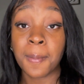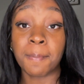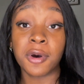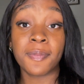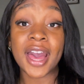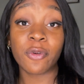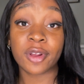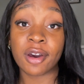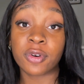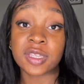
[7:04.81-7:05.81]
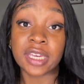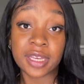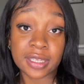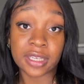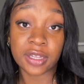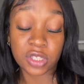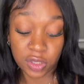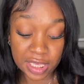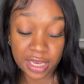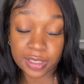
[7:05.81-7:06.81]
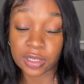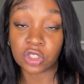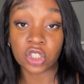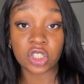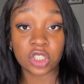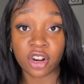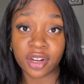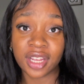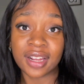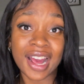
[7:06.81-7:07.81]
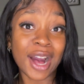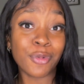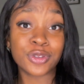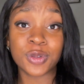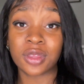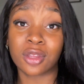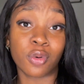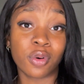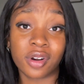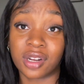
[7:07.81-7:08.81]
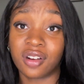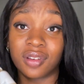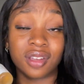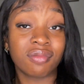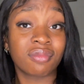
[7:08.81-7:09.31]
But back when I was easing into things and just starting, I was using the Ordinary.